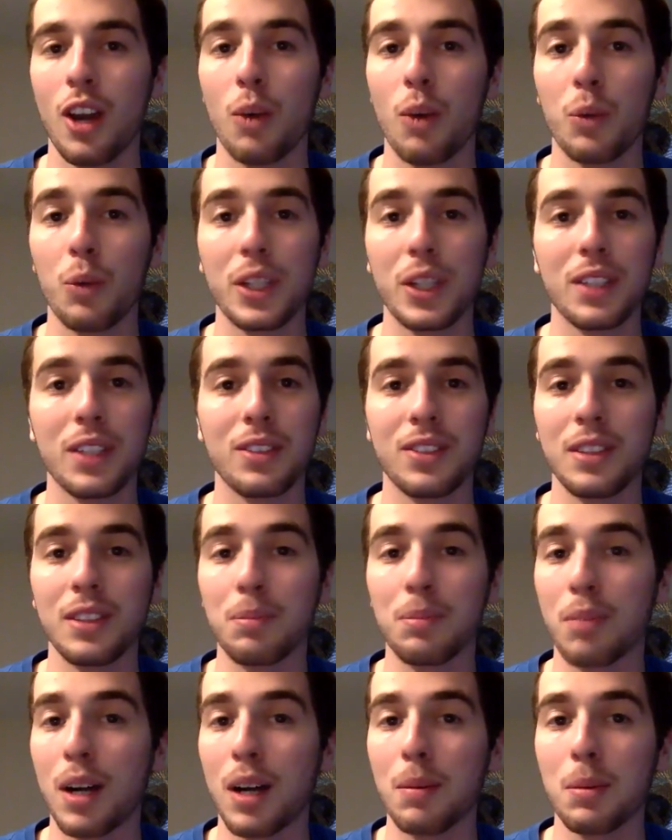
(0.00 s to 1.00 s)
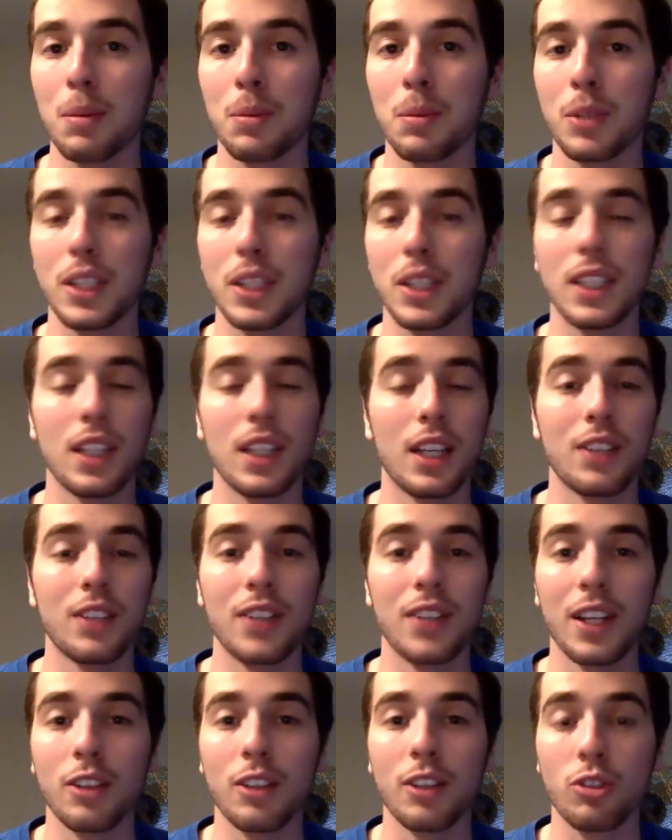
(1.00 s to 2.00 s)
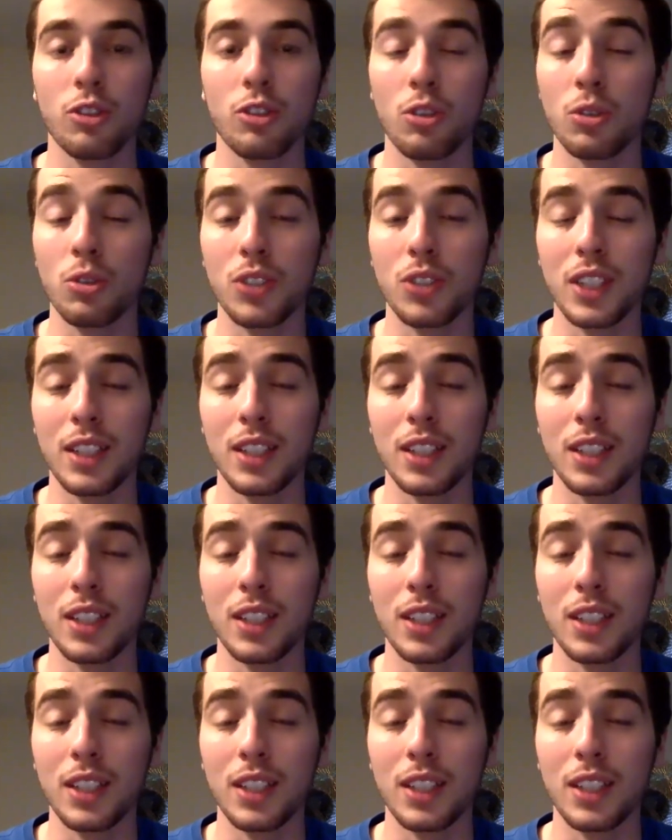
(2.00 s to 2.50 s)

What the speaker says: we could see probably 10 or so